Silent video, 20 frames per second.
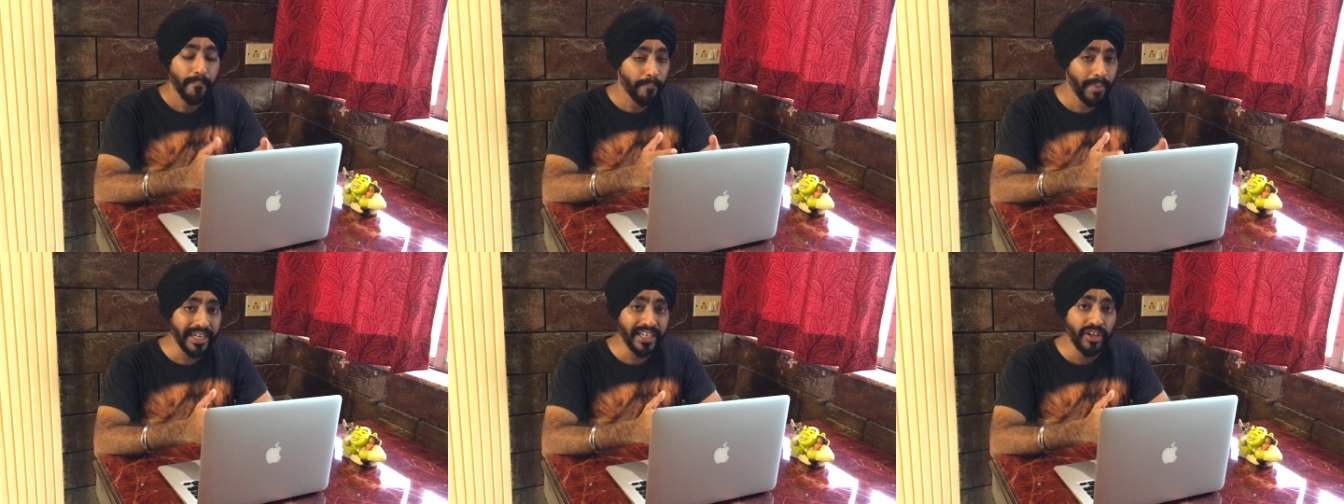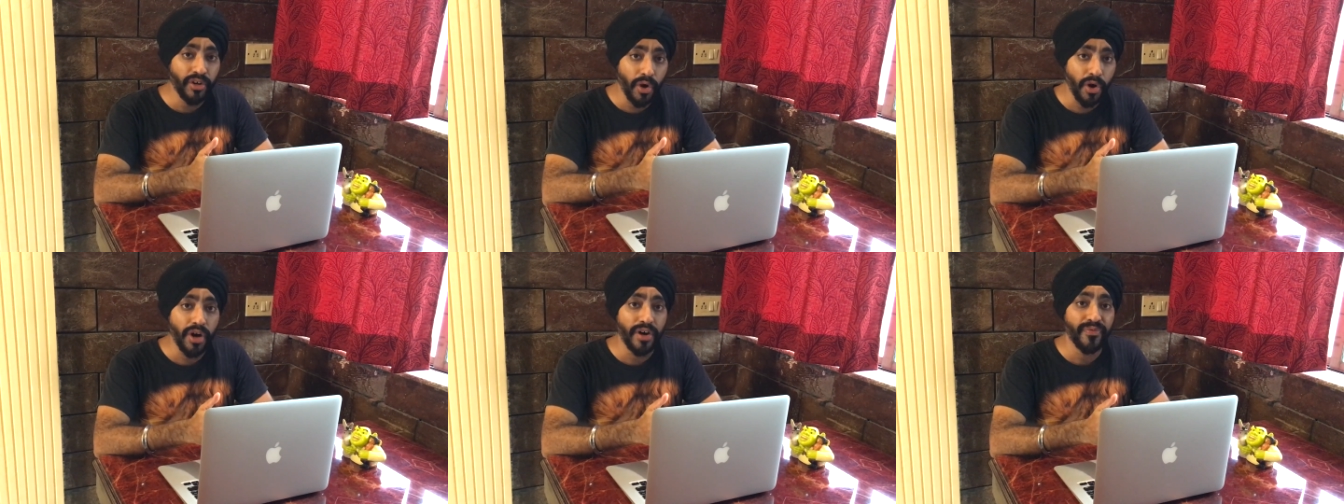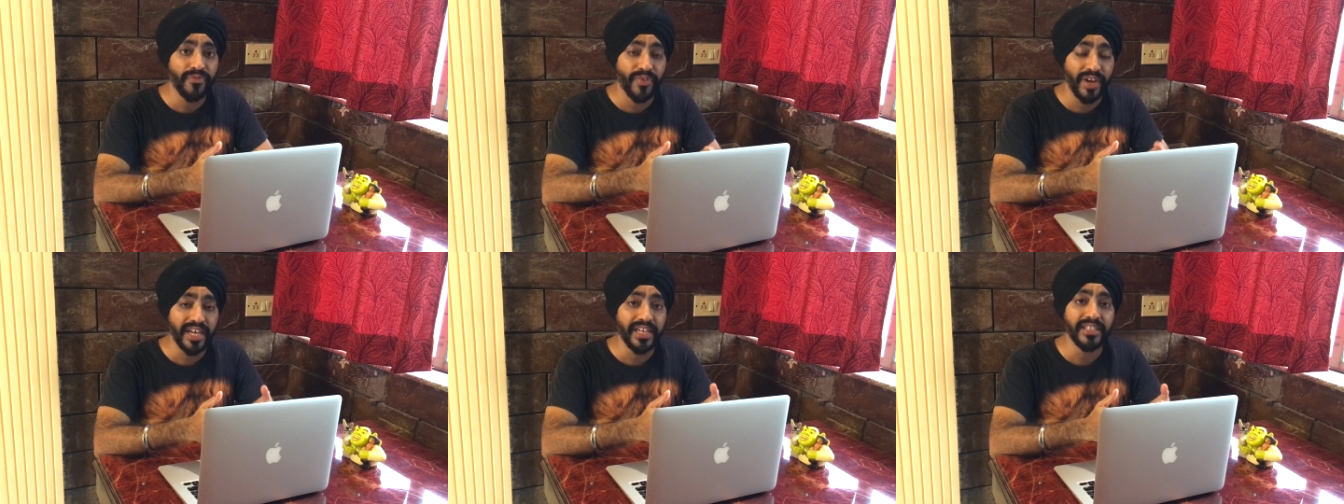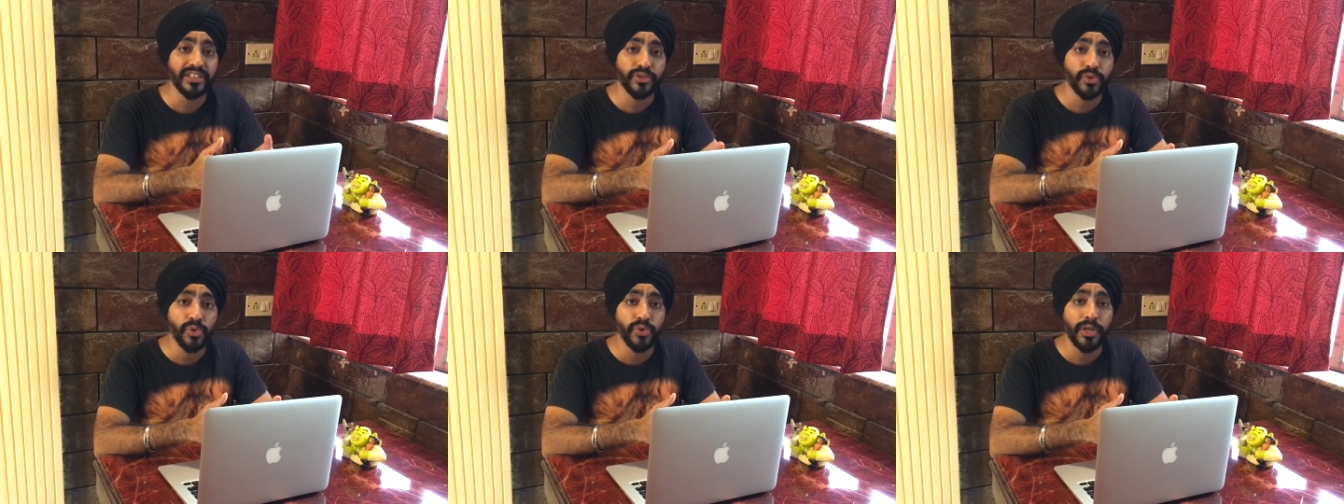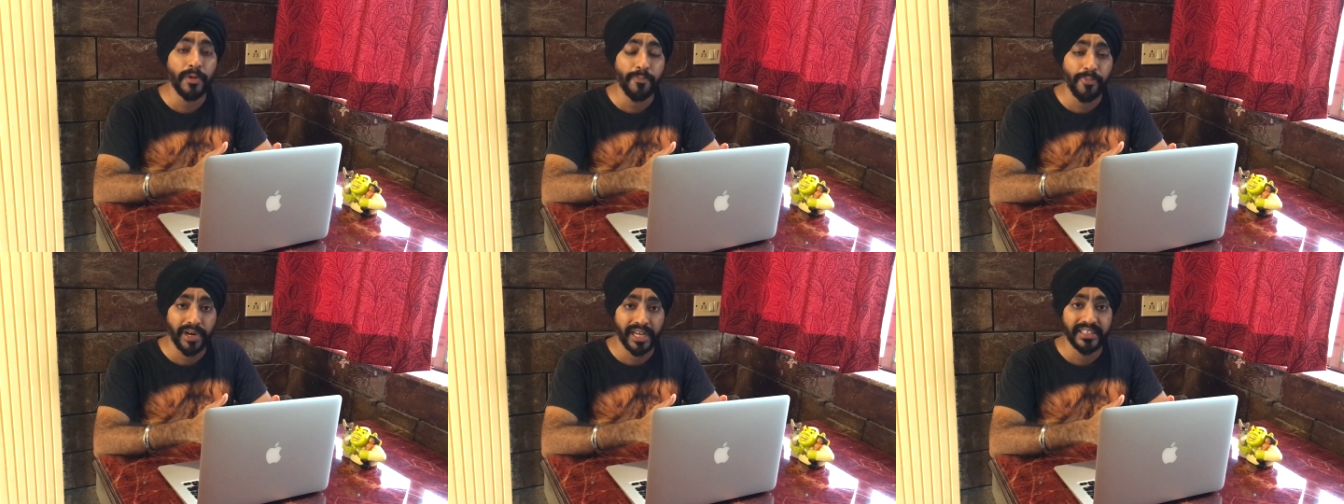My god, where is
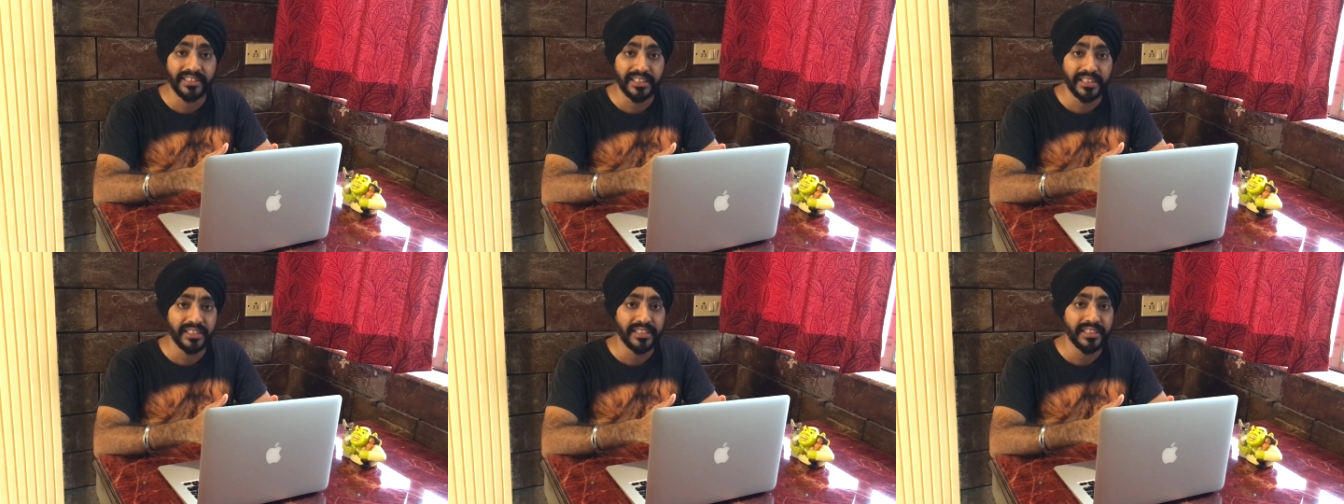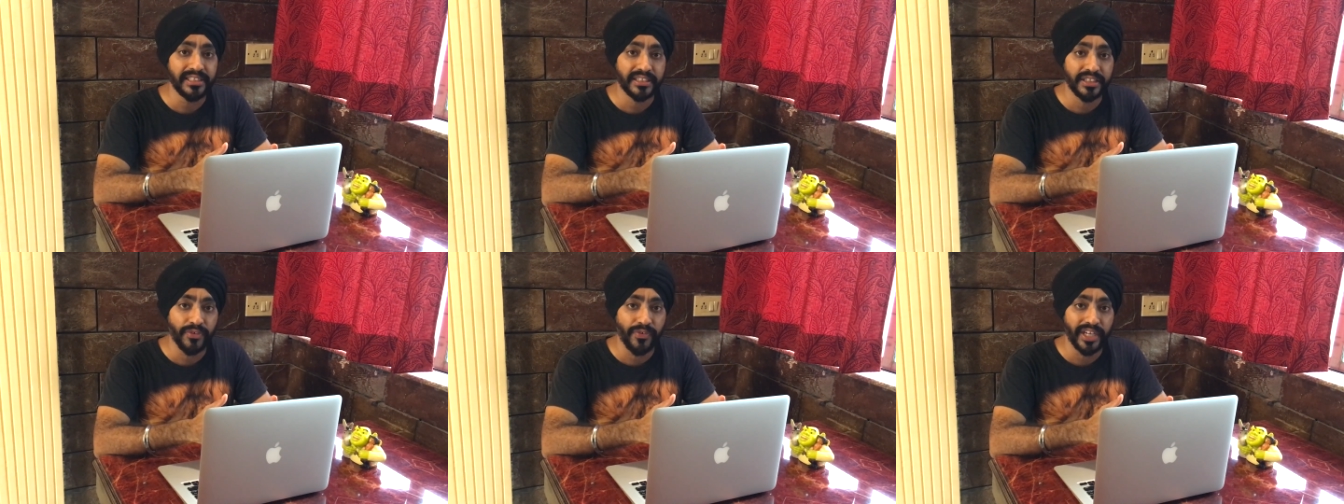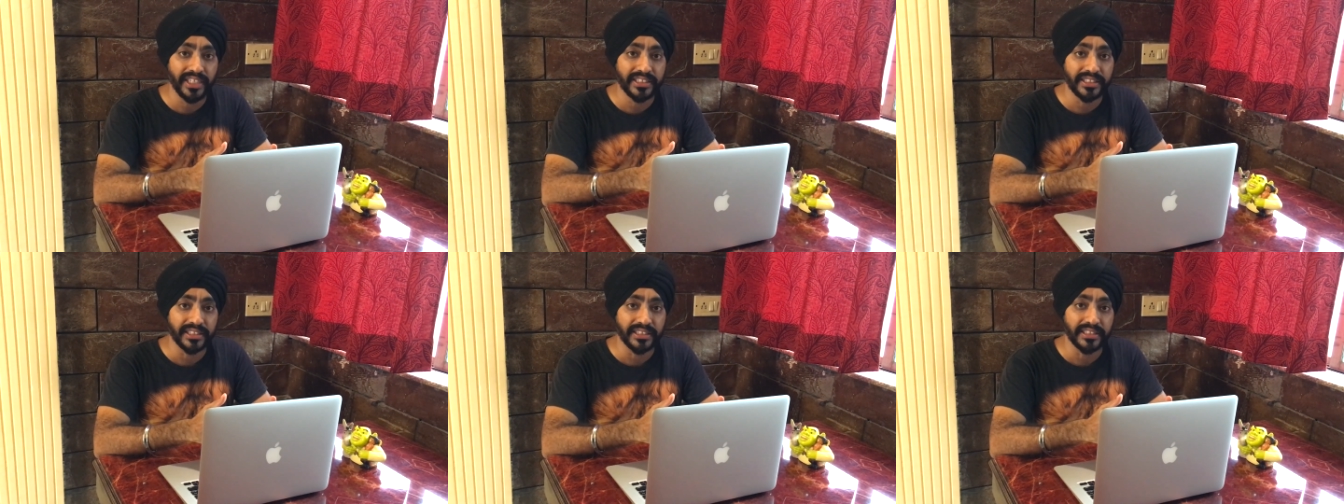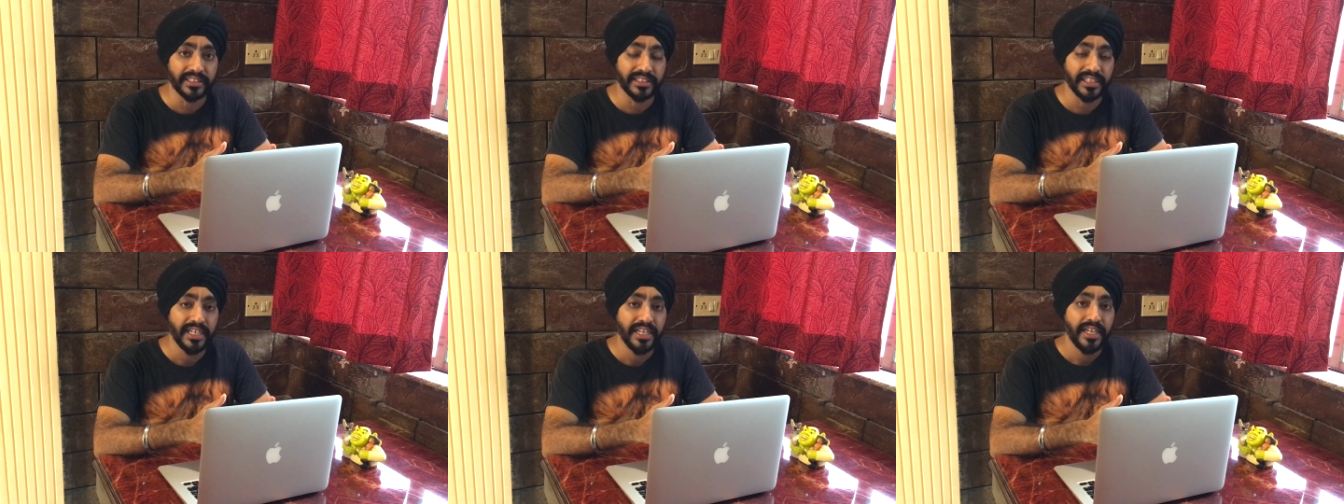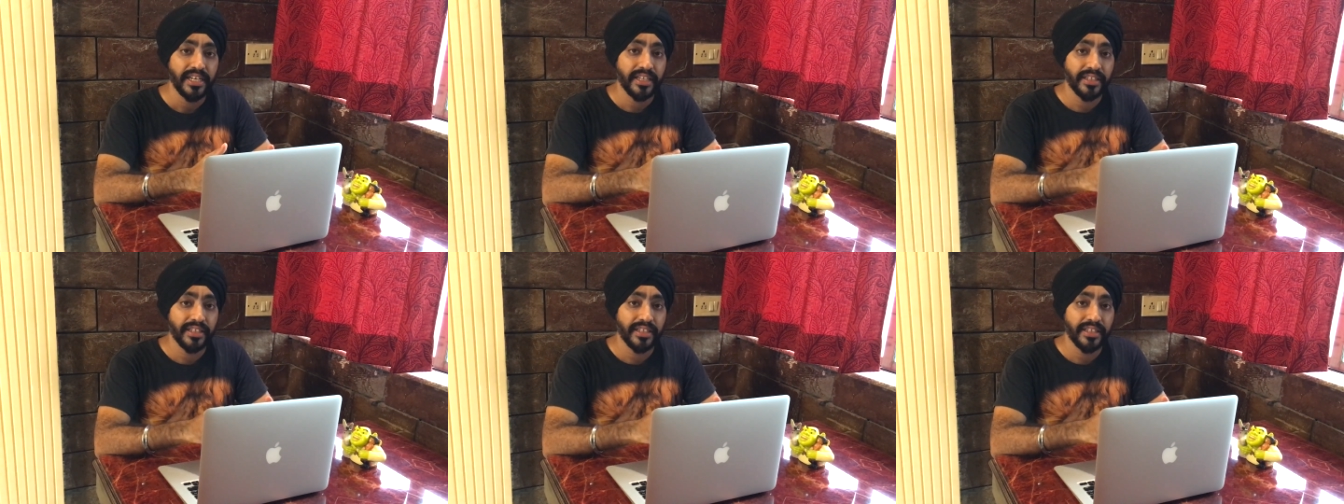Google pricing these devices?